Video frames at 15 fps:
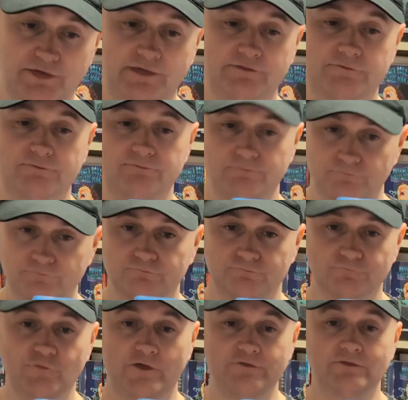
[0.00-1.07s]
but it's
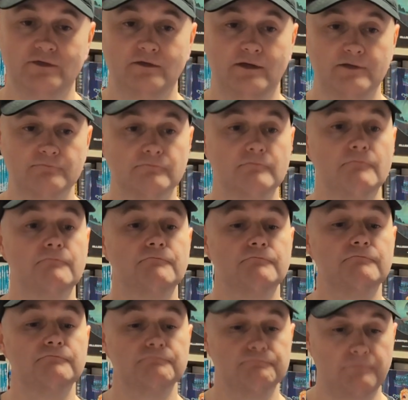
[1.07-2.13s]
renting like
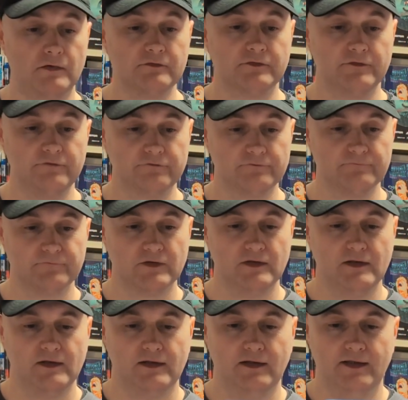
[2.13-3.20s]
bonkers.
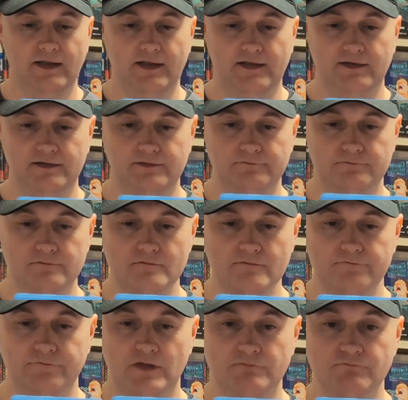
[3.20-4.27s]
And
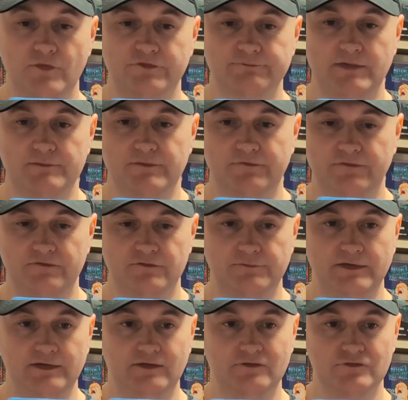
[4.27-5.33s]
most people seem to
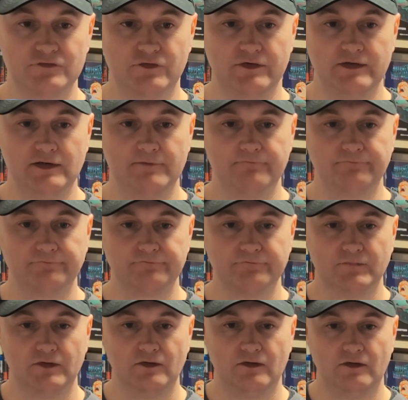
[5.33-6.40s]
be enjoying it,
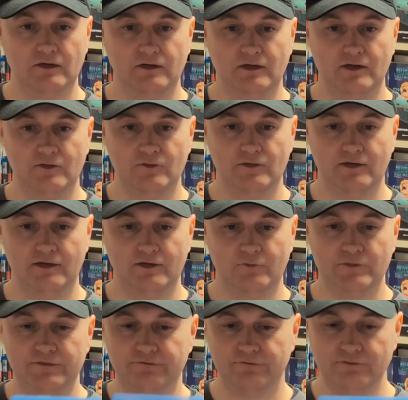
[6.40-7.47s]
although
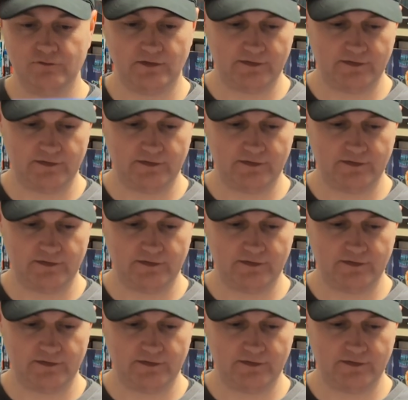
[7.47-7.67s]
we do